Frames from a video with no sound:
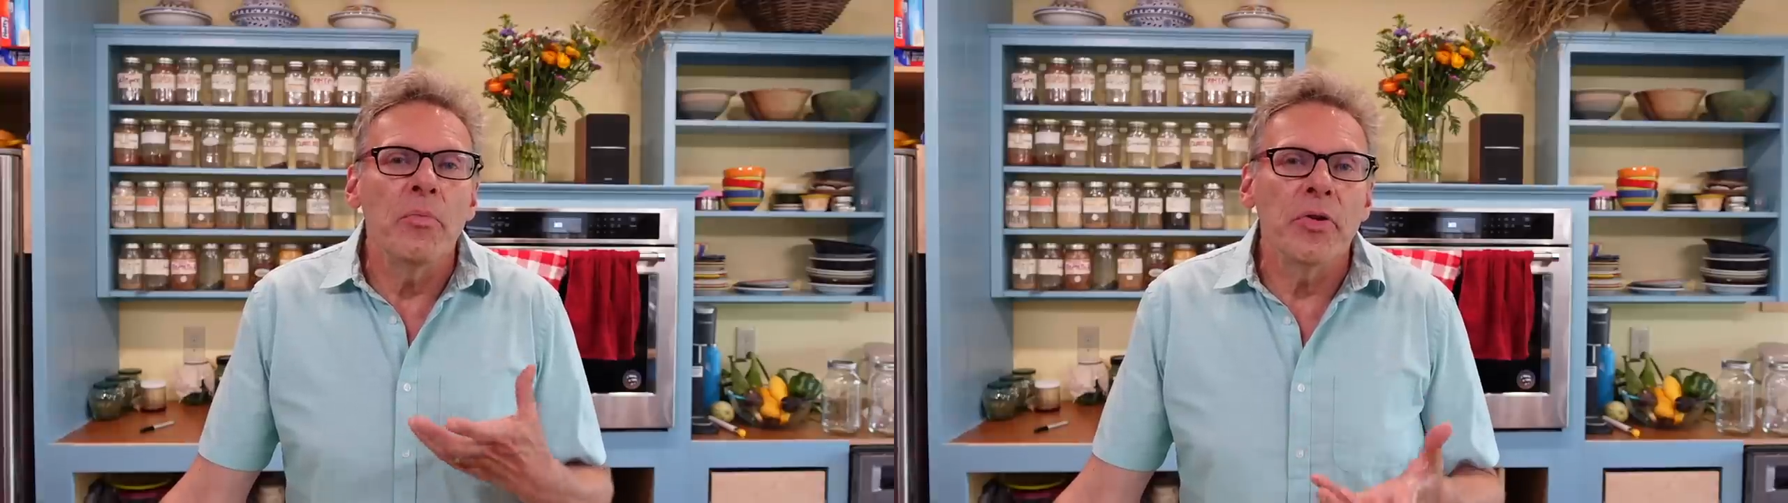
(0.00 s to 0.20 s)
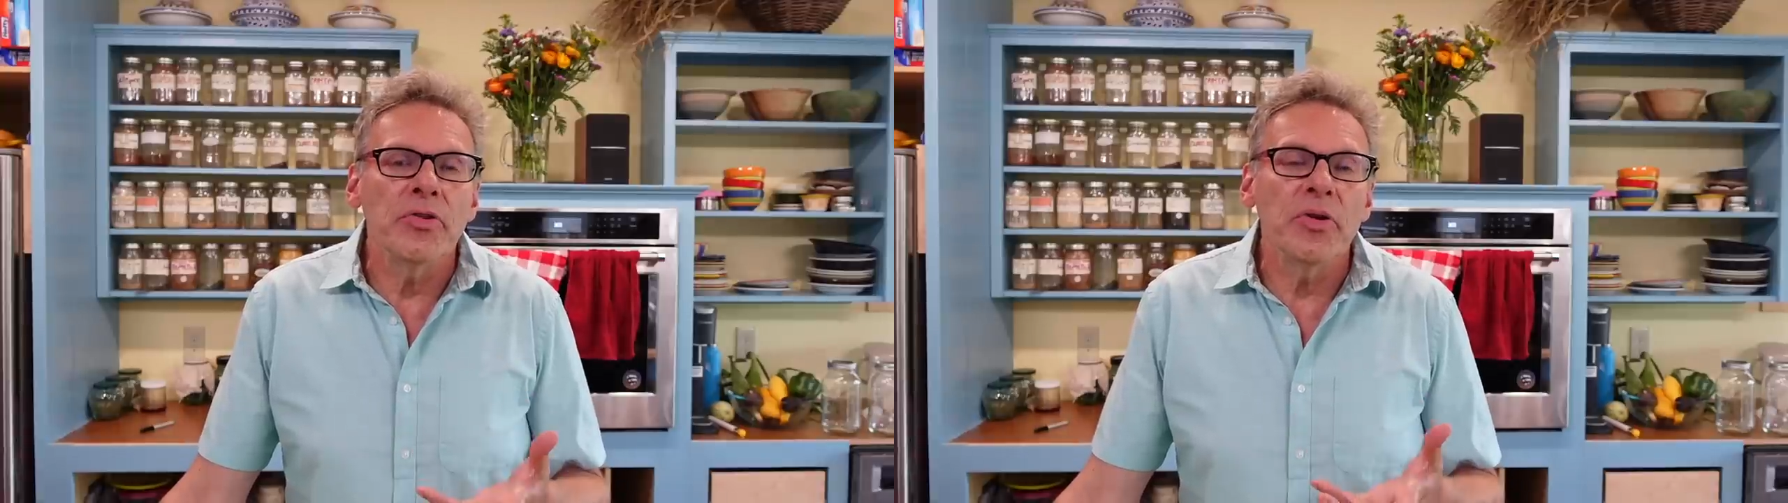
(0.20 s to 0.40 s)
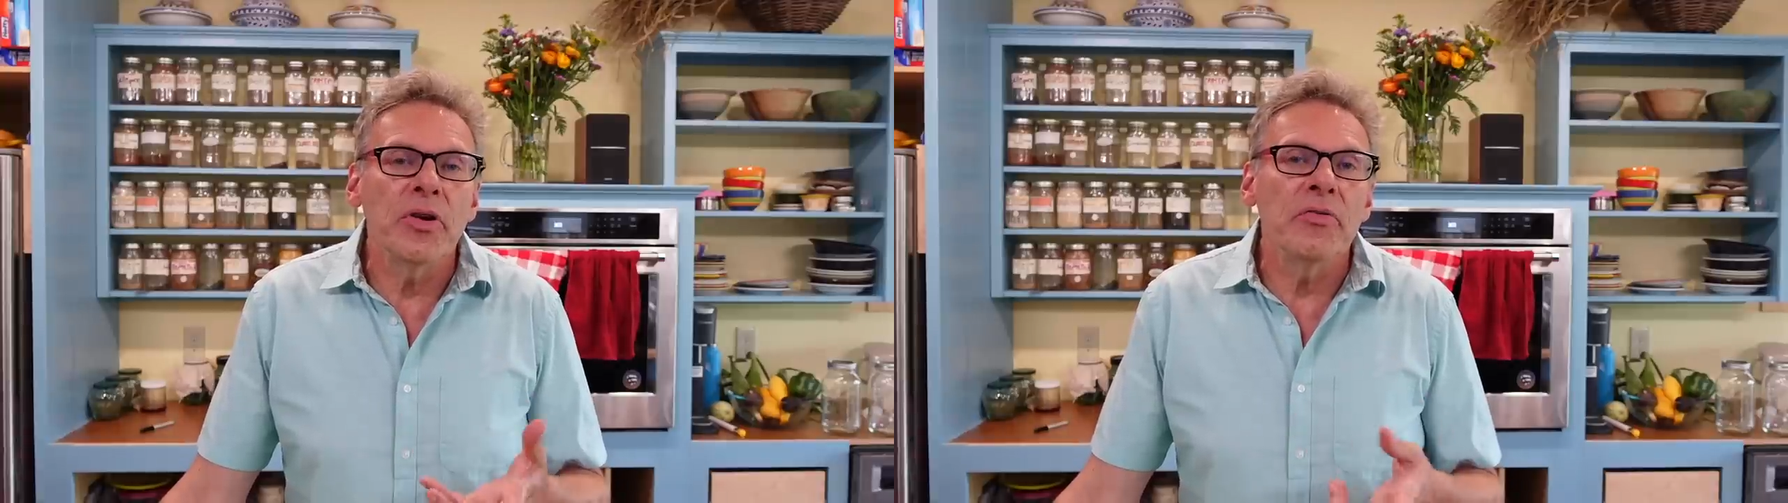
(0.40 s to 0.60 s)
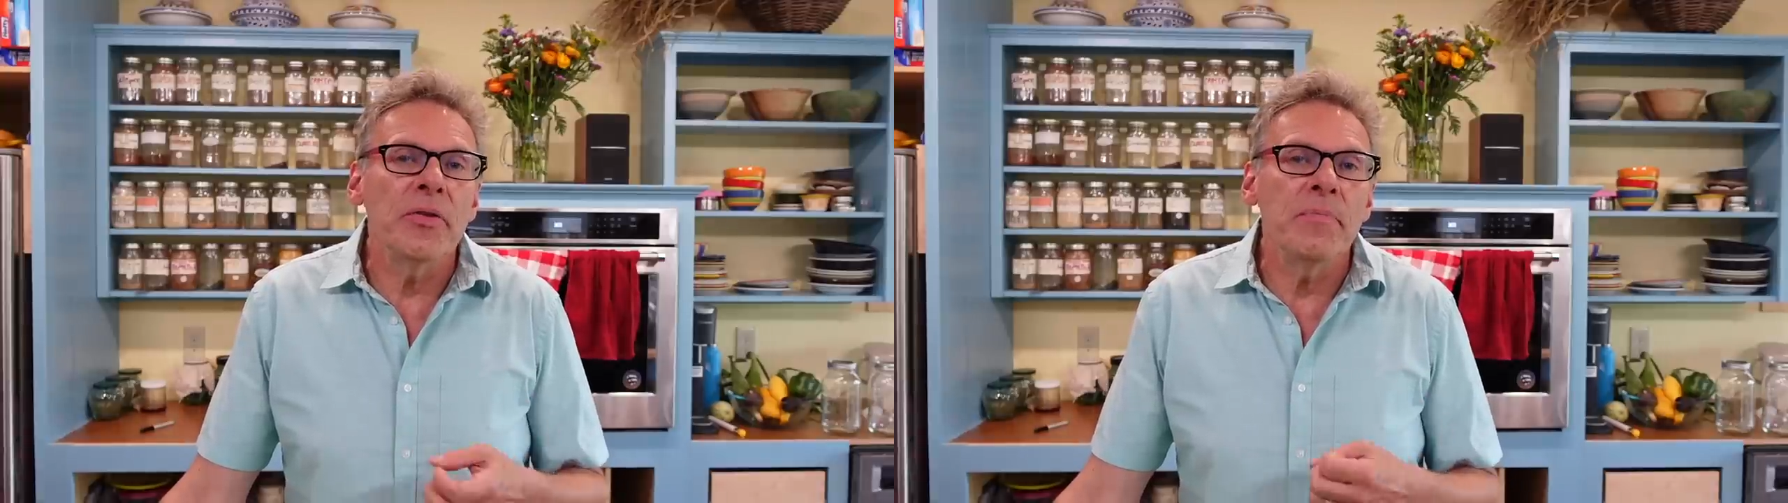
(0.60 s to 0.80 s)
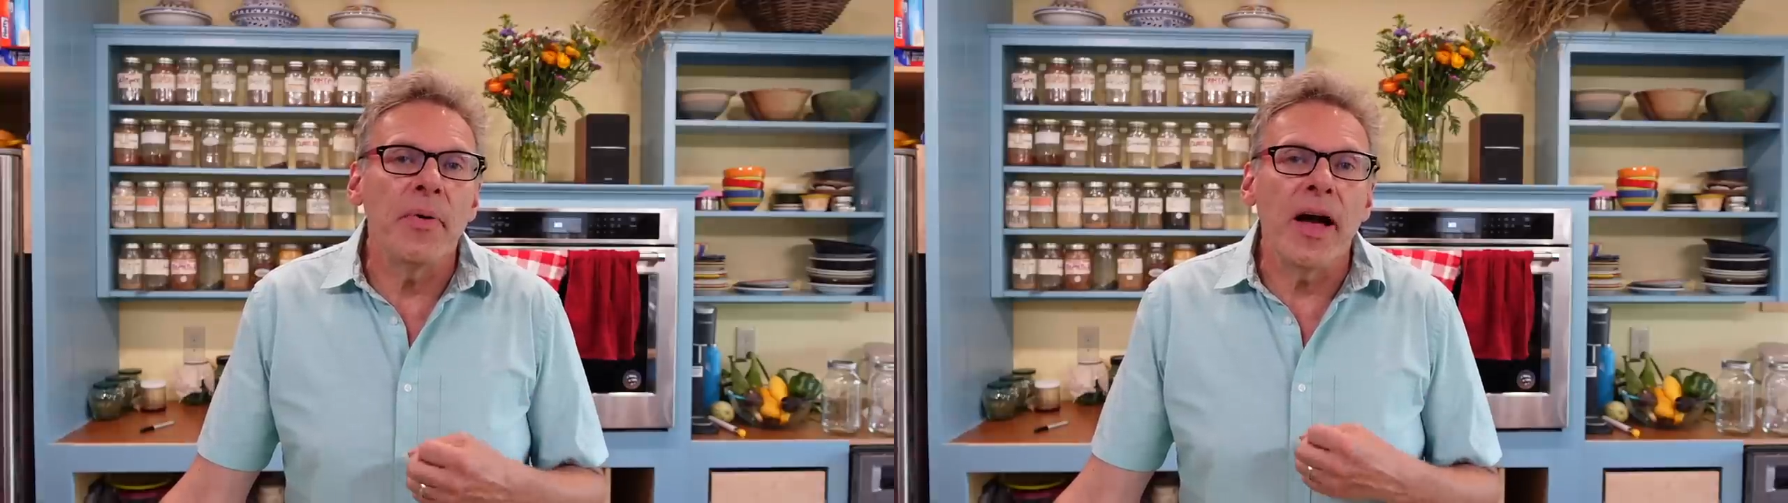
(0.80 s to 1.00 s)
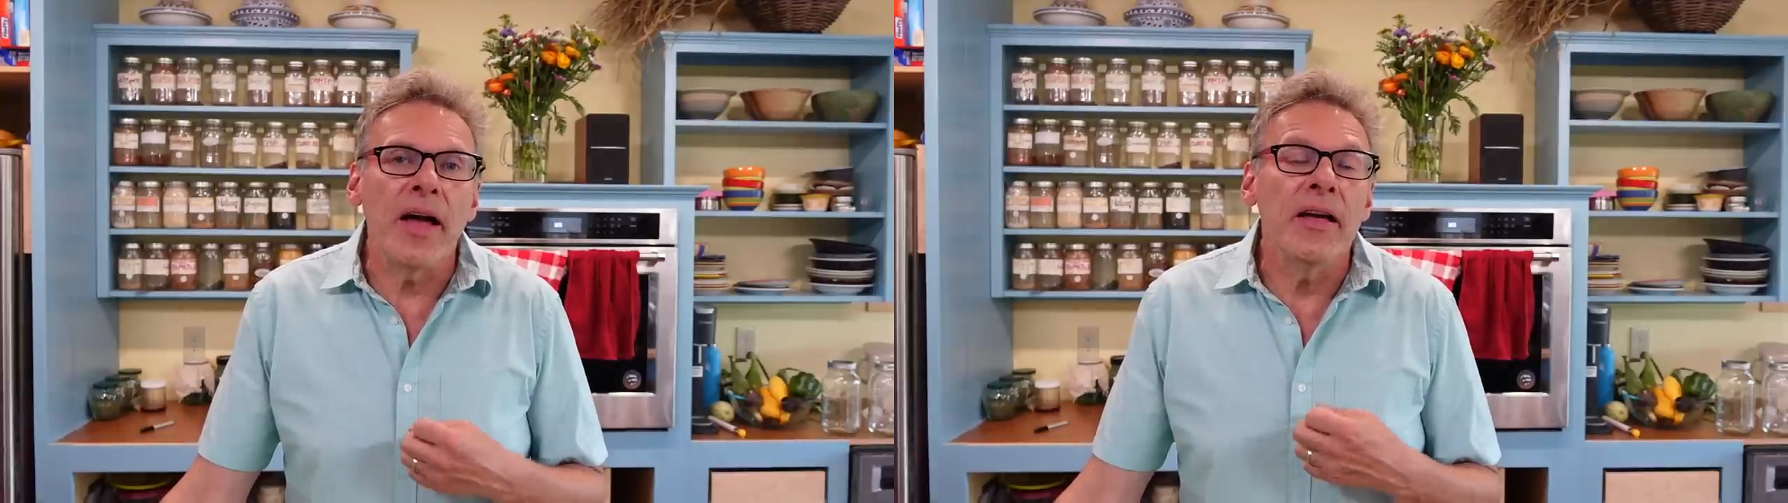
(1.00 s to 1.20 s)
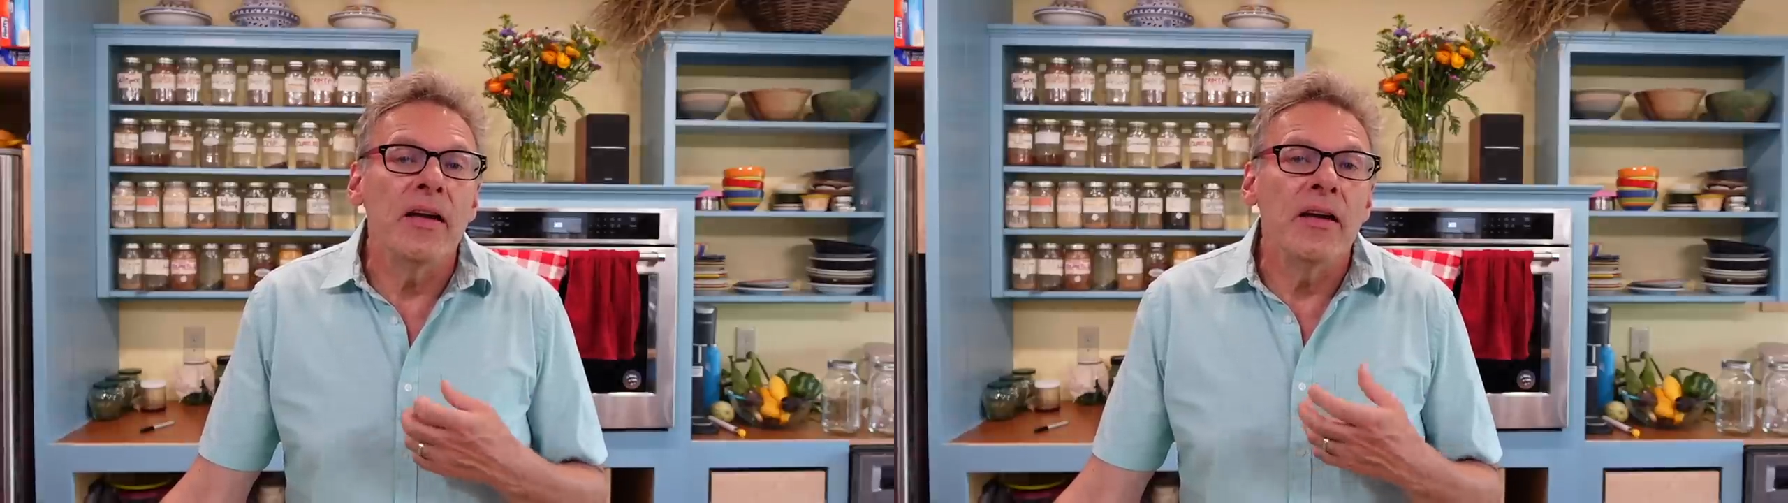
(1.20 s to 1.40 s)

preserve it by